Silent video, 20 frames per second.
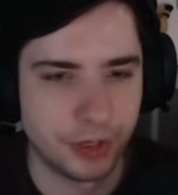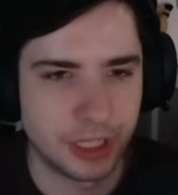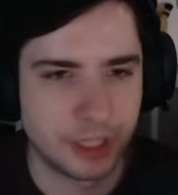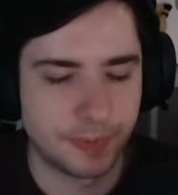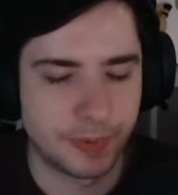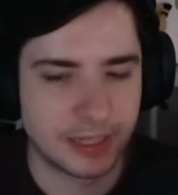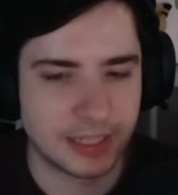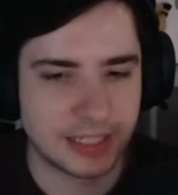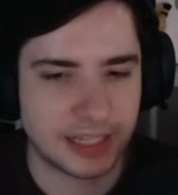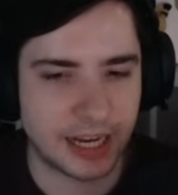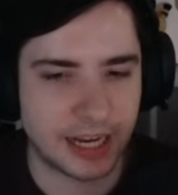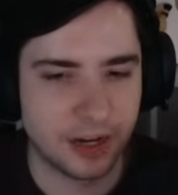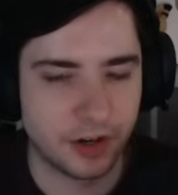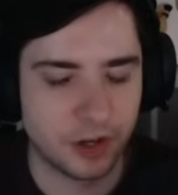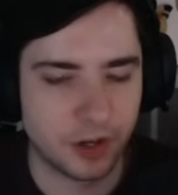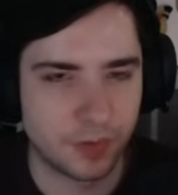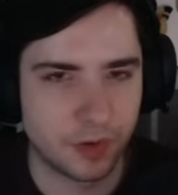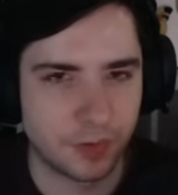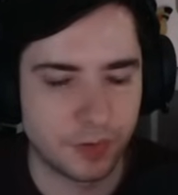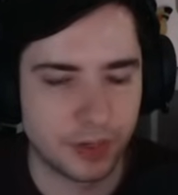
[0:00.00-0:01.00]
but I don't know
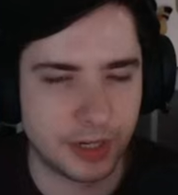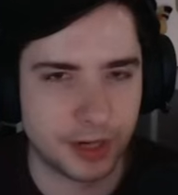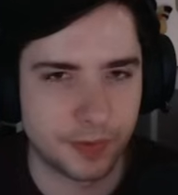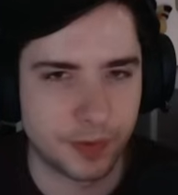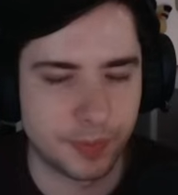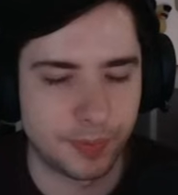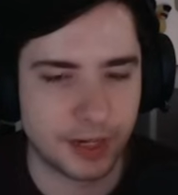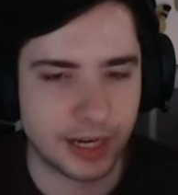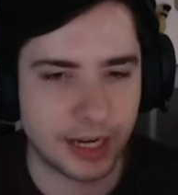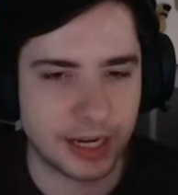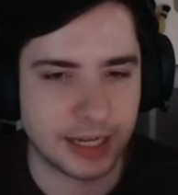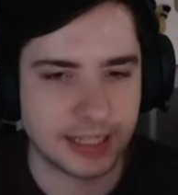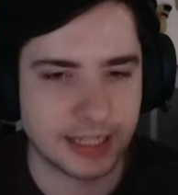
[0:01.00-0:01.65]
what we can replace.